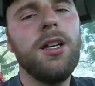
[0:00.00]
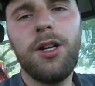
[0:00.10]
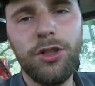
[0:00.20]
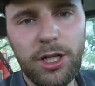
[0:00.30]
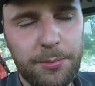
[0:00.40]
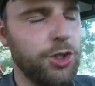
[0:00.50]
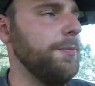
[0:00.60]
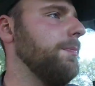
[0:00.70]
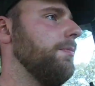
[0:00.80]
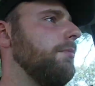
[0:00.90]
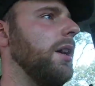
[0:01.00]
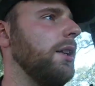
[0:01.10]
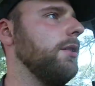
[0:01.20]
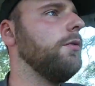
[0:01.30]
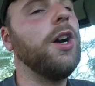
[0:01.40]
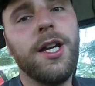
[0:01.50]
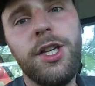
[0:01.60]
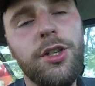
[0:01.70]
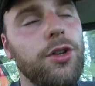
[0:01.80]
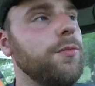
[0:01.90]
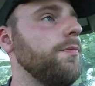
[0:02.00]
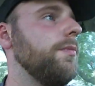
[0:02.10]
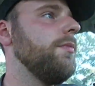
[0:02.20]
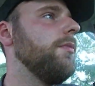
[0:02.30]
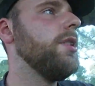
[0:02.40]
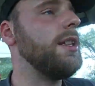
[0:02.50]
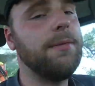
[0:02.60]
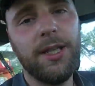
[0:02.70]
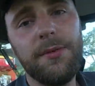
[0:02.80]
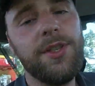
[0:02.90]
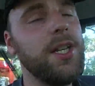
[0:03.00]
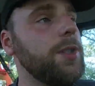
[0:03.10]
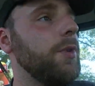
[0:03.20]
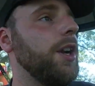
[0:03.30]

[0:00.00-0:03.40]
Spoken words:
a good option, but what can you do? Sometimes things